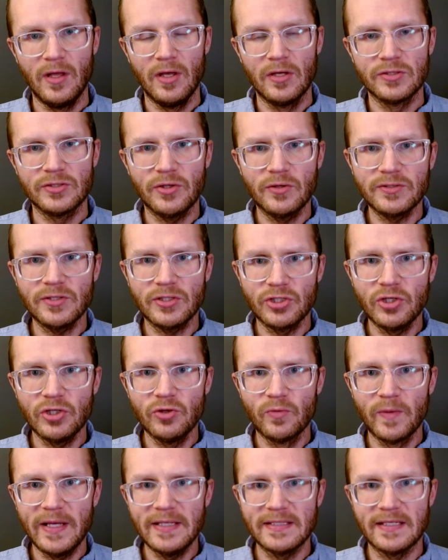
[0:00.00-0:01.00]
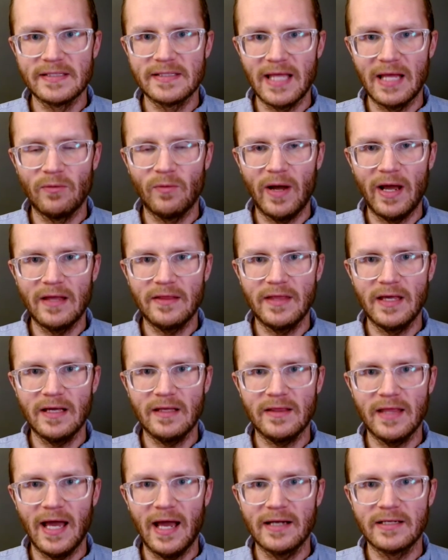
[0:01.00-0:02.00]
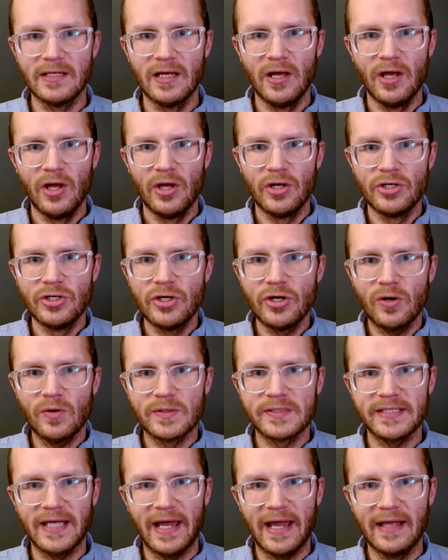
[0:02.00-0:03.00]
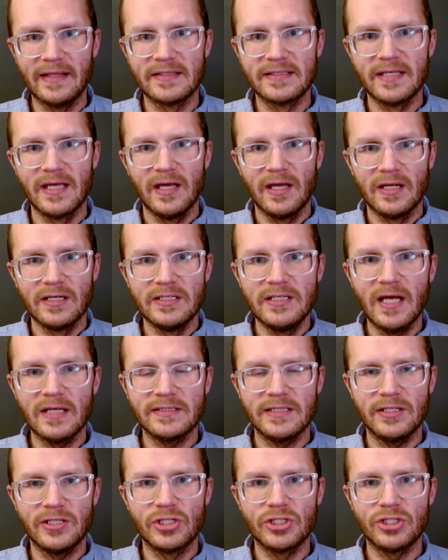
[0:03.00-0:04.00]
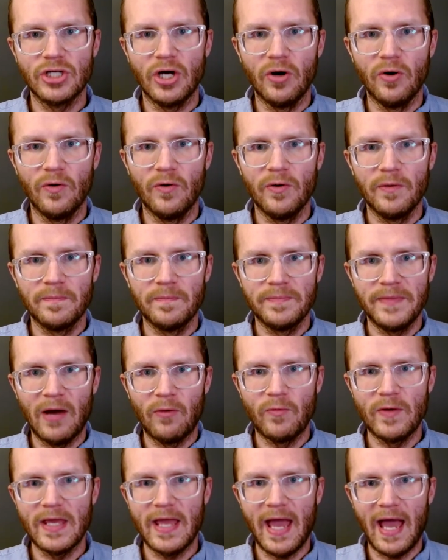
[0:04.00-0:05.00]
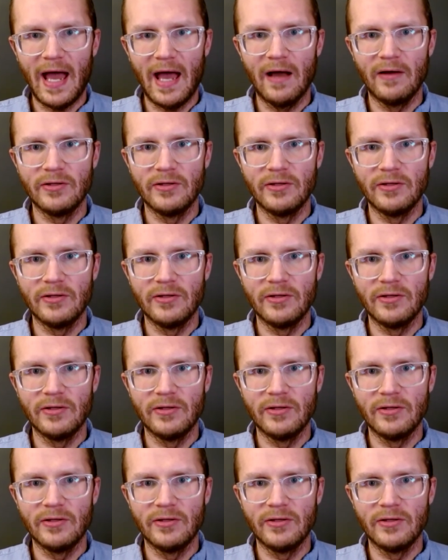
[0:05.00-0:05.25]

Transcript: So those are two reasons then why I think that neuroscience doesn't show that we ha-